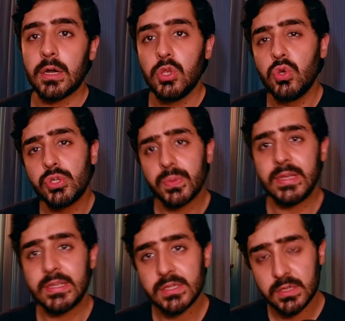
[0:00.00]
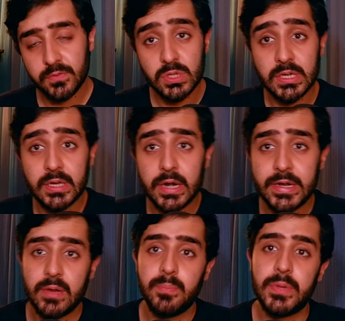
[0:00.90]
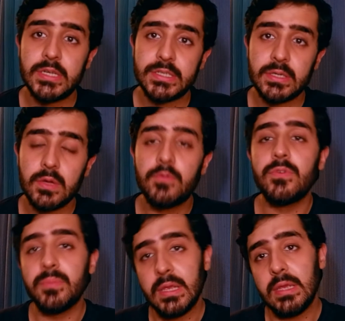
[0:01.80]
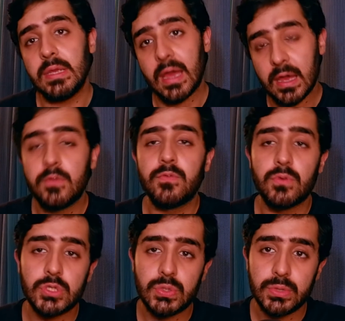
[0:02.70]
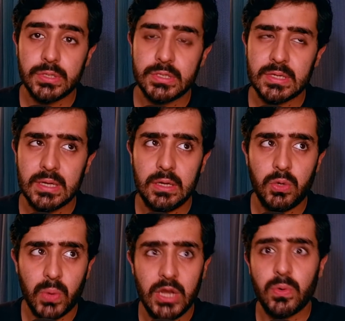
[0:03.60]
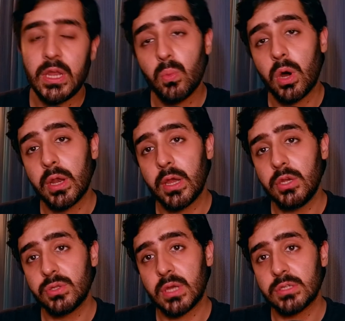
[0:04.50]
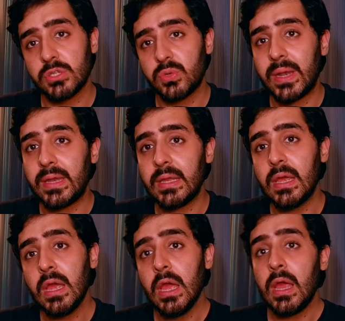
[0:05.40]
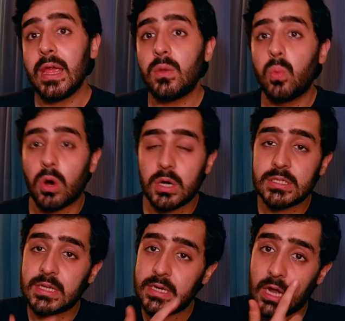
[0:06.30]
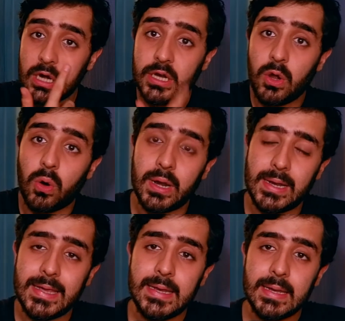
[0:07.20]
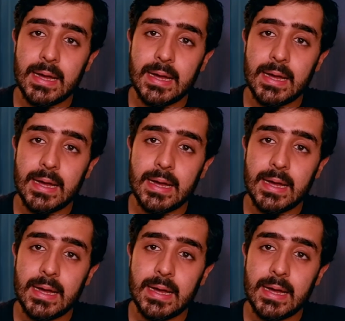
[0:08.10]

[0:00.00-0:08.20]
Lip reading: usually this interview is conducted in person. For me and for students in 2021 and 2020, it was conducted online.